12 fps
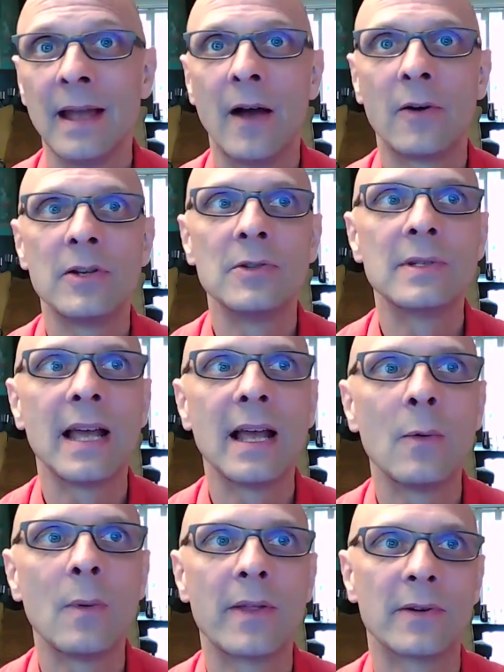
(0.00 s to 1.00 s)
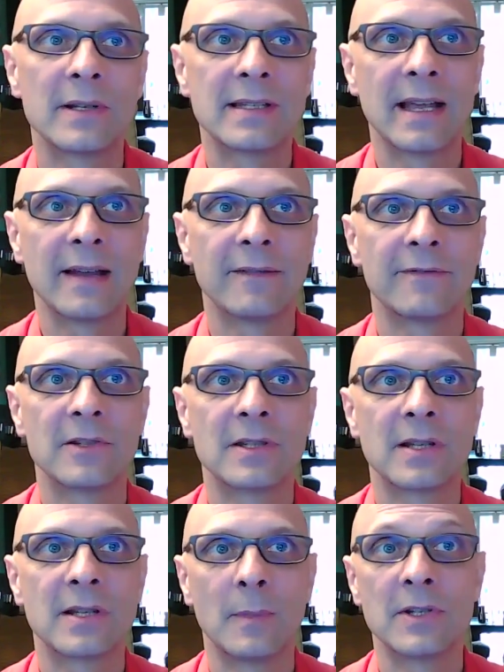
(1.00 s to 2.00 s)
How can you tell whether it's safe for
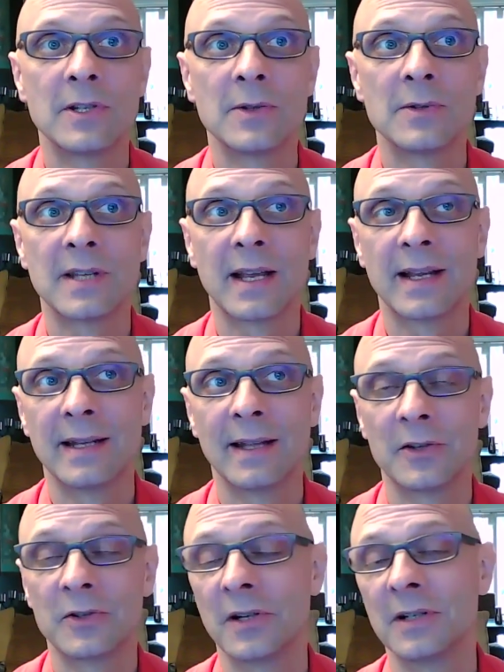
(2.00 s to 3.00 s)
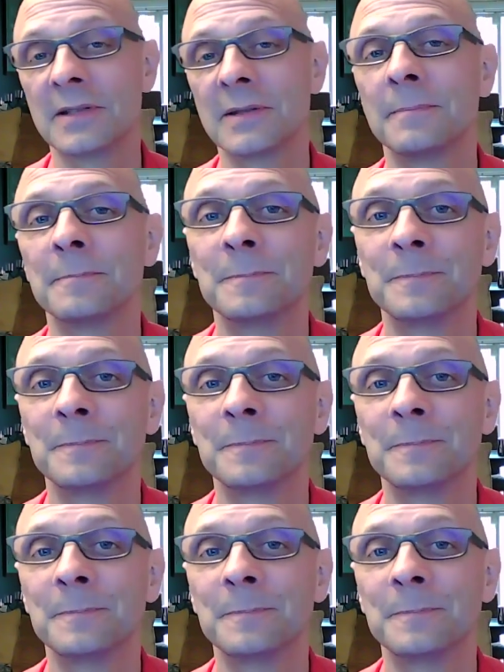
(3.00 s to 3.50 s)
someone to use psychedelic drugs?